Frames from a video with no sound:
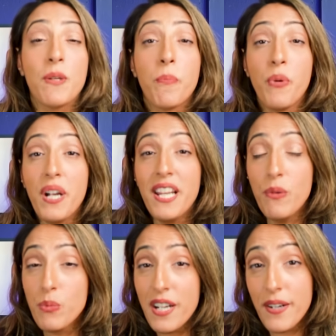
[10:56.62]
was a
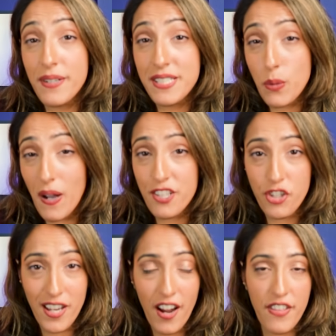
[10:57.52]
pretty rigorous
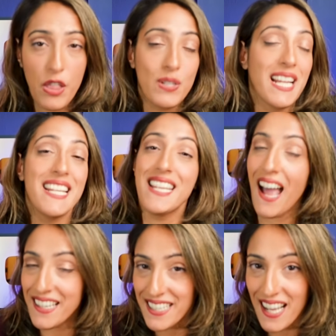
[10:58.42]
questionnaire that looked at
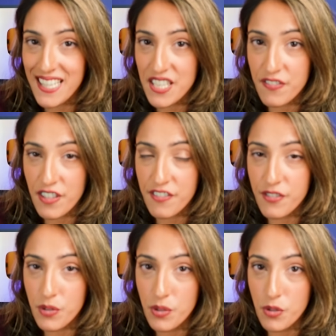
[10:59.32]
ninety-nine different
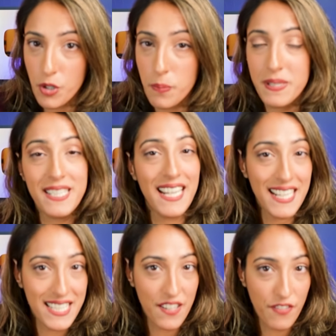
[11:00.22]
food groups,
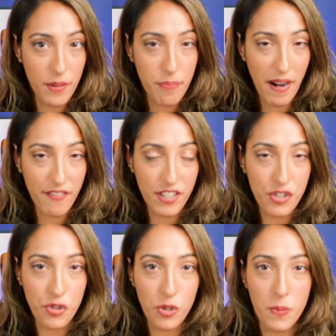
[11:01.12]
six different
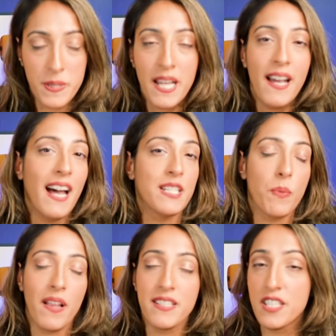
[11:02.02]
beverage groups, as
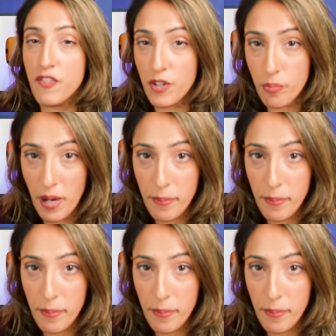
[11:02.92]
well as different